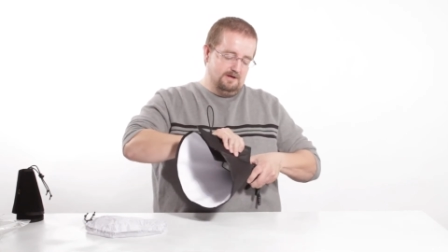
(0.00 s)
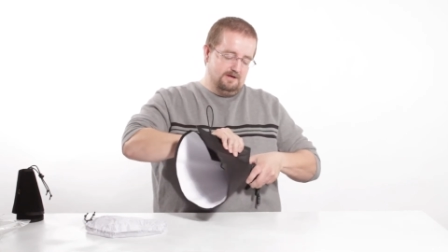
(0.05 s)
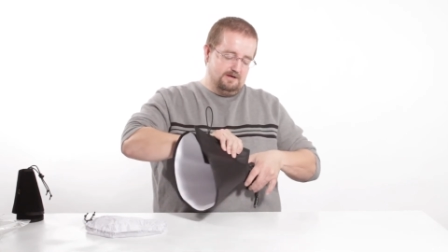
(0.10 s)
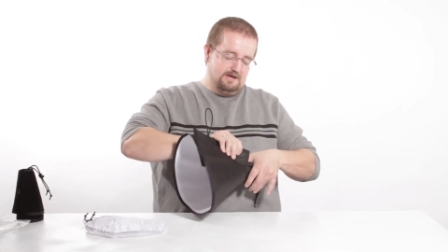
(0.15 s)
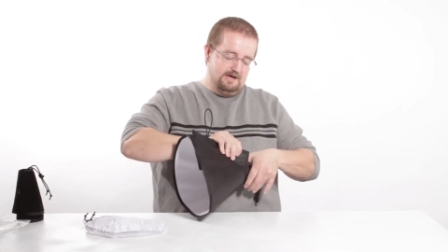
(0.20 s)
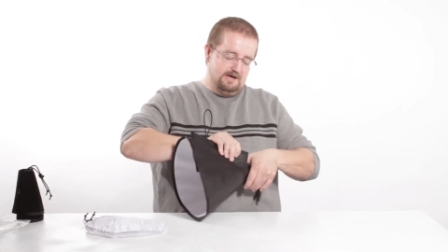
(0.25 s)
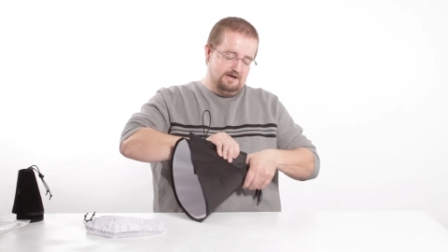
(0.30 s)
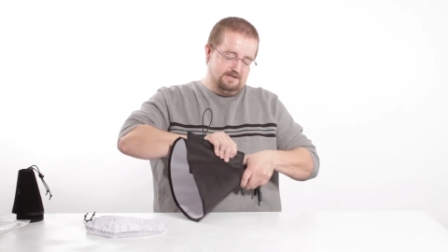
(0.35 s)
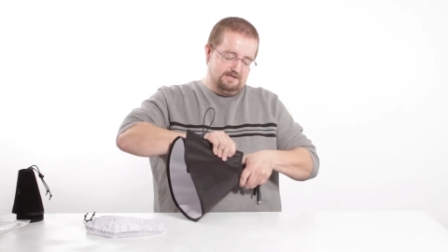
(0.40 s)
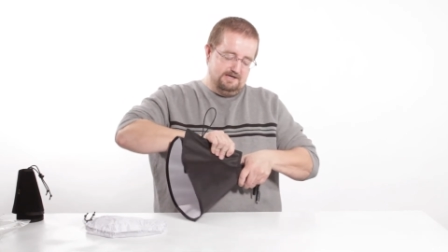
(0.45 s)

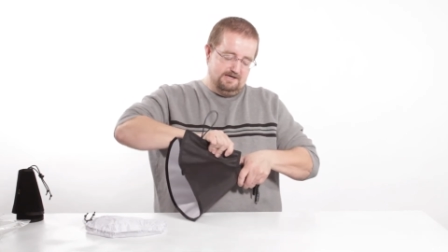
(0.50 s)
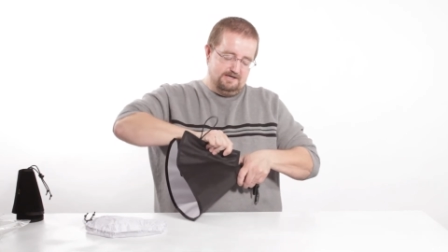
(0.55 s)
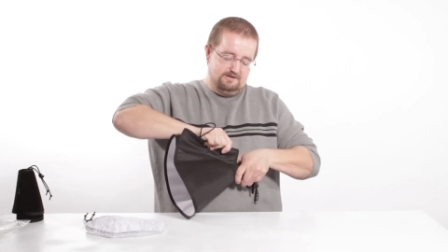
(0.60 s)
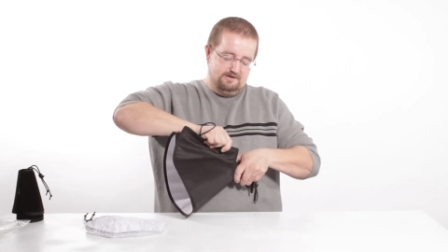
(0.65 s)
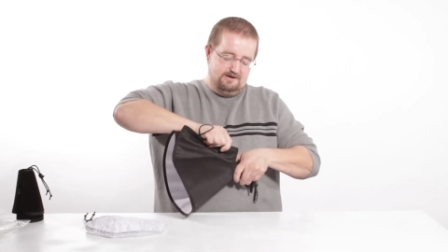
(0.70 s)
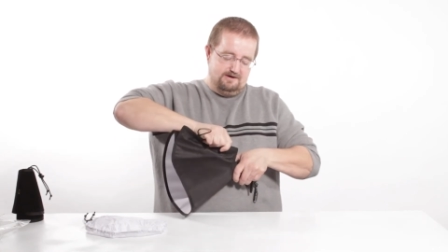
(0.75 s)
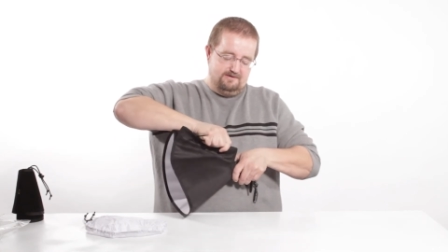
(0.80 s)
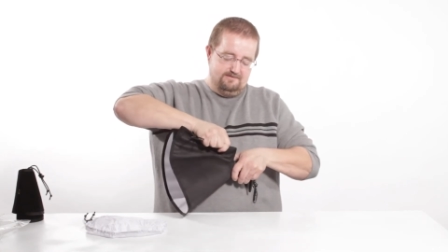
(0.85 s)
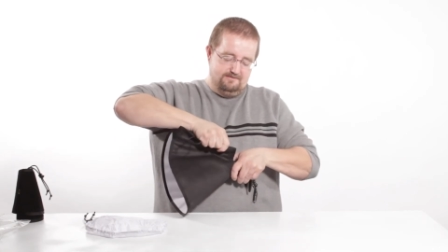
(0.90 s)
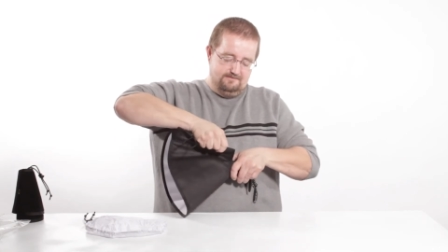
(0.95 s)
Okay, to take it
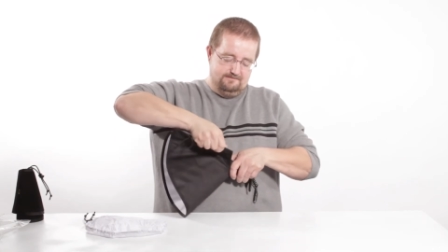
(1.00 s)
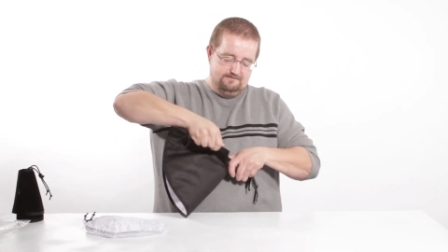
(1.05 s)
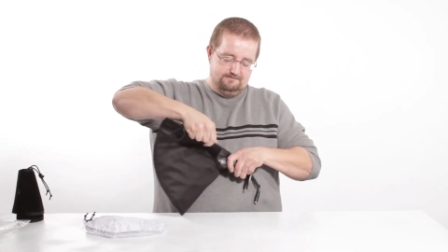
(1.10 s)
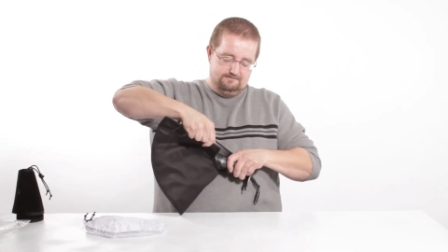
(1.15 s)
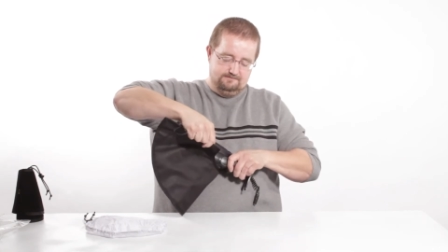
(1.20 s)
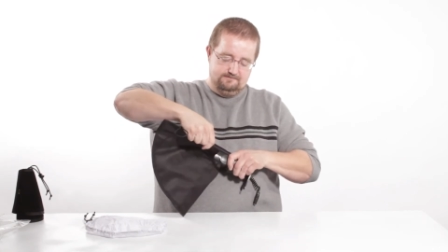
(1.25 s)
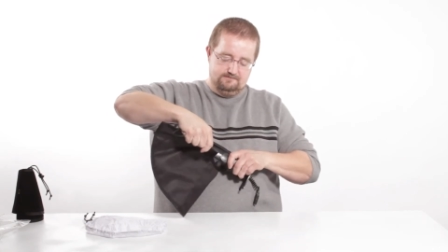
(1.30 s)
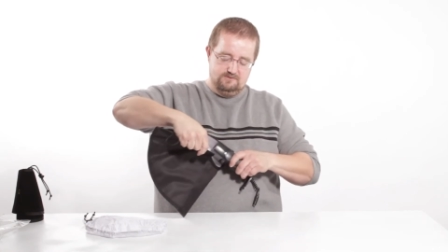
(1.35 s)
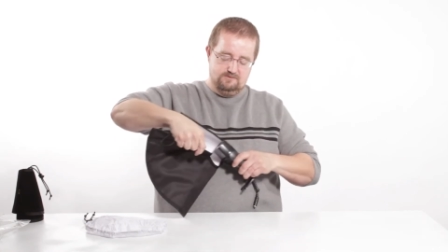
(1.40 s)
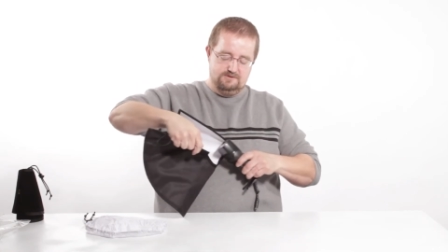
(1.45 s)

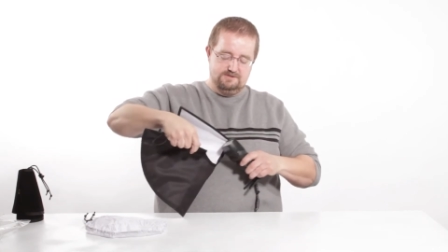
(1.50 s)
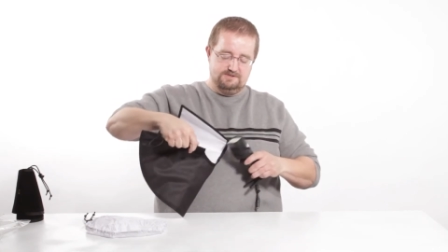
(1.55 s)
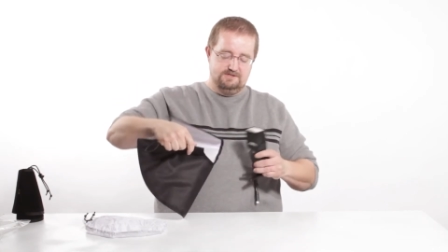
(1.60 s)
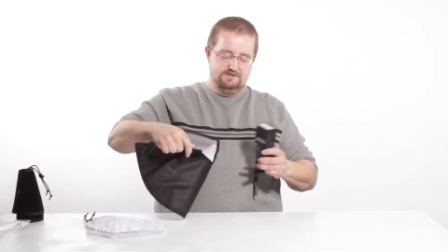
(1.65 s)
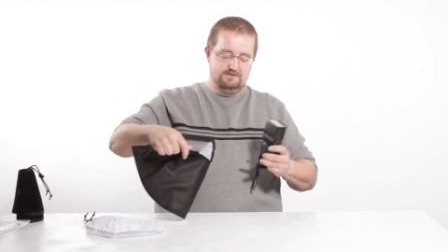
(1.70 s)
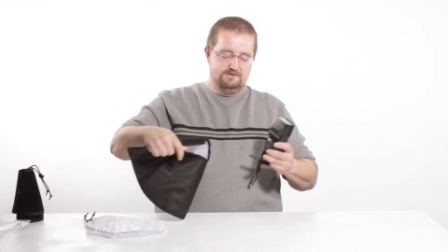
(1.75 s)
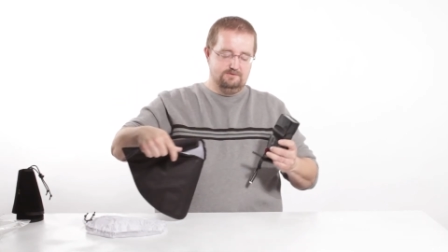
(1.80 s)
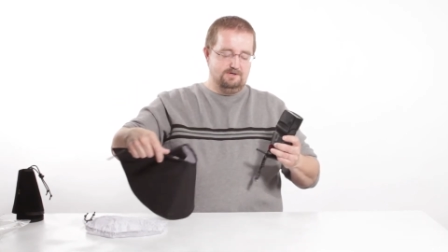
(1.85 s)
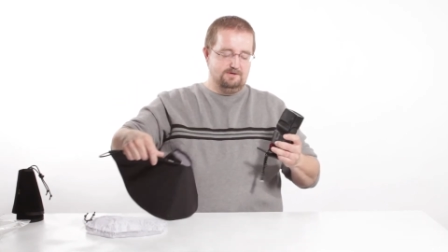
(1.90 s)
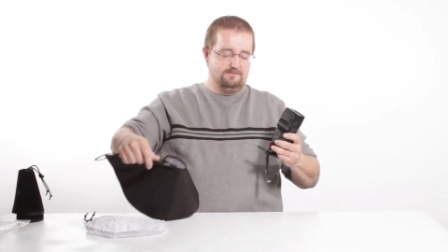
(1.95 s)
off, we just
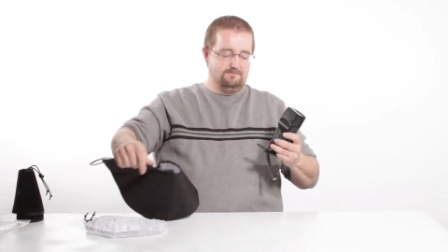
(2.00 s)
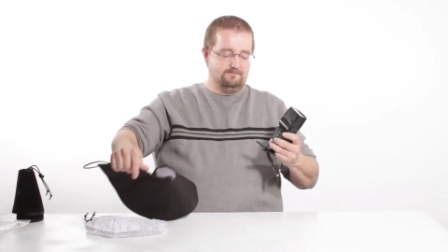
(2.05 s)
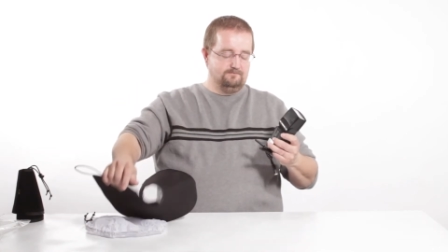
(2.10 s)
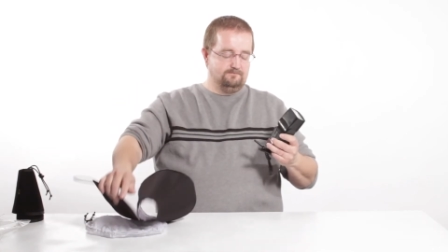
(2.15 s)
undo it.